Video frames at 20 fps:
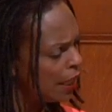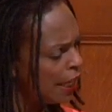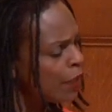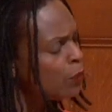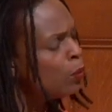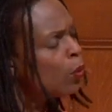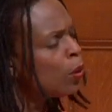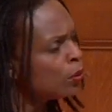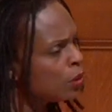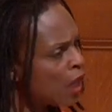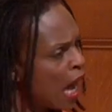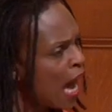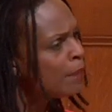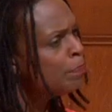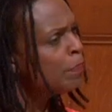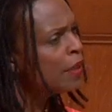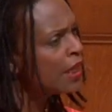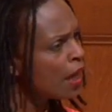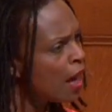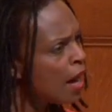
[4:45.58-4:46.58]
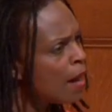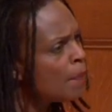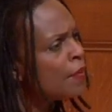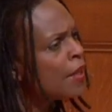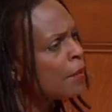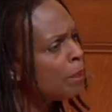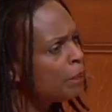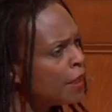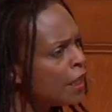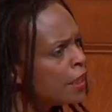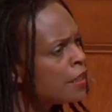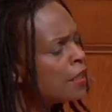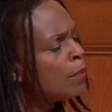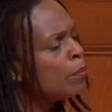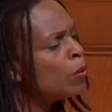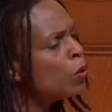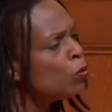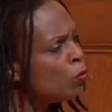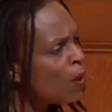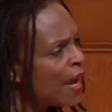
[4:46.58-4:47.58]
"It will not become the
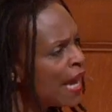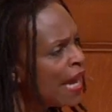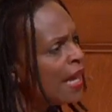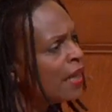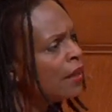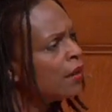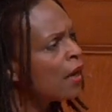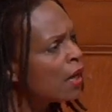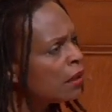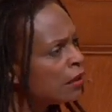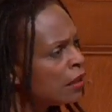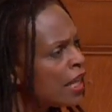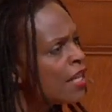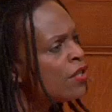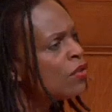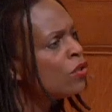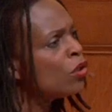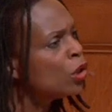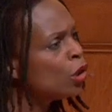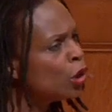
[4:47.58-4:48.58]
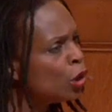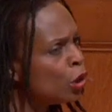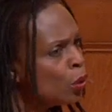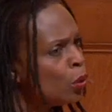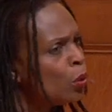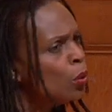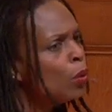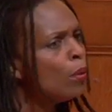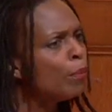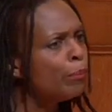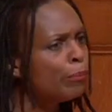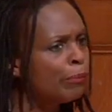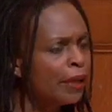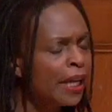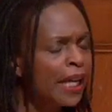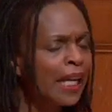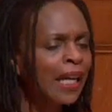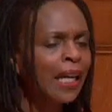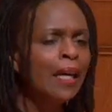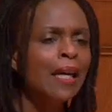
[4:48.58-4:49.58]
peaceable reign unless you
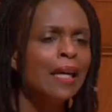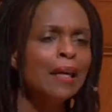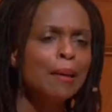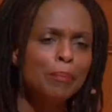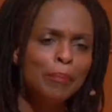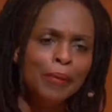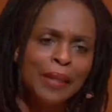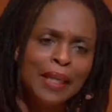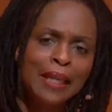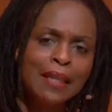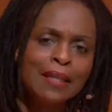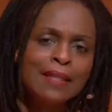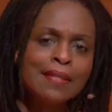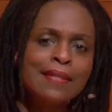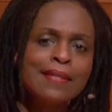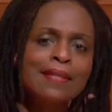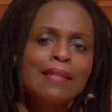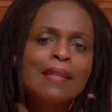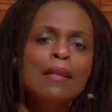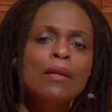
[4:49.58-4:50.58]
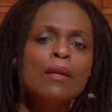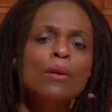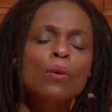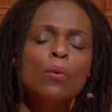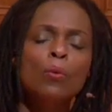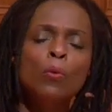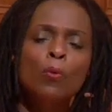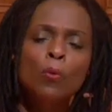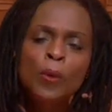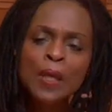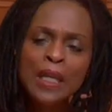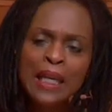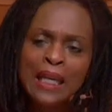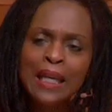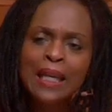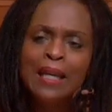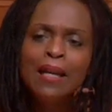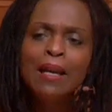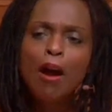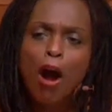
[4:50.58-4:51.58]
bring peace."
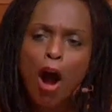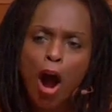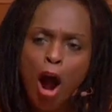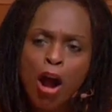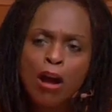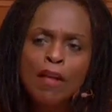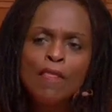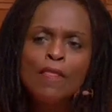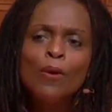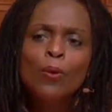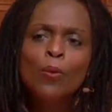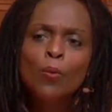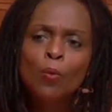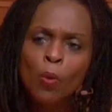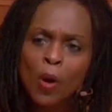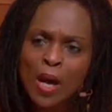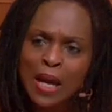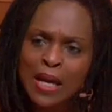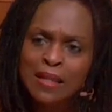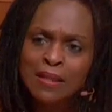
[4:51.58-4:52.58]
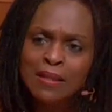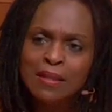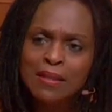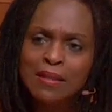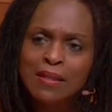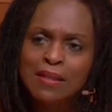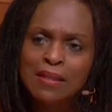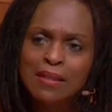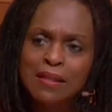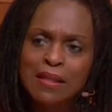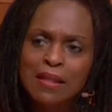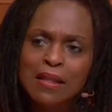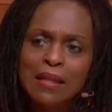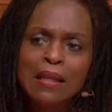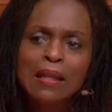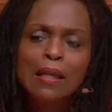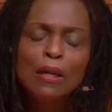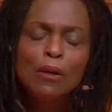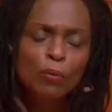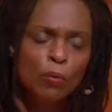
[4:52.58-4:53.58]
We are the ones
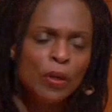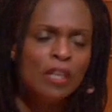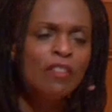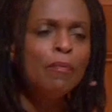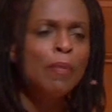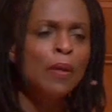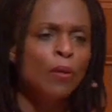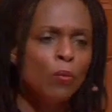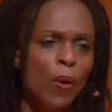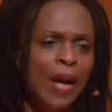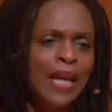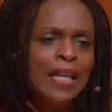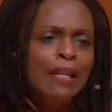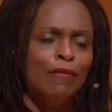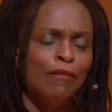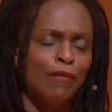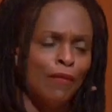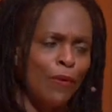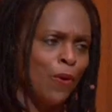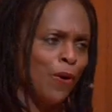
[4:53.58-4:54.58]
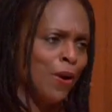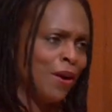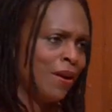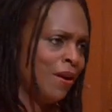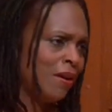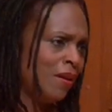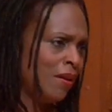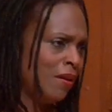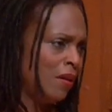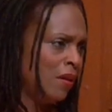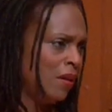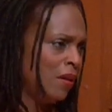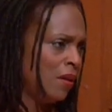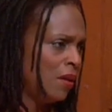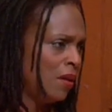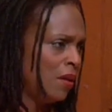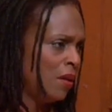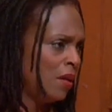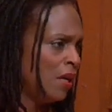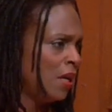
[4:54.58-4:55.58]
we've been waiting for
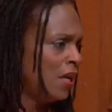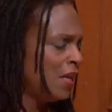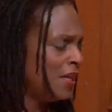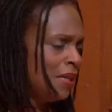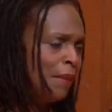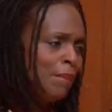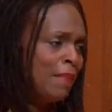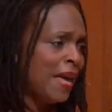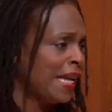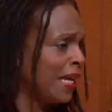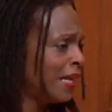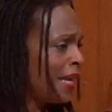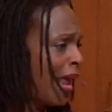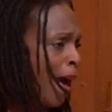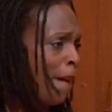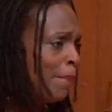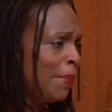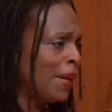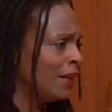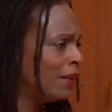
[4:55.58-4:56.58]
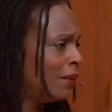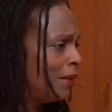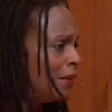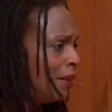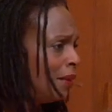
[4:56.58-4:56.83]
to make it happen.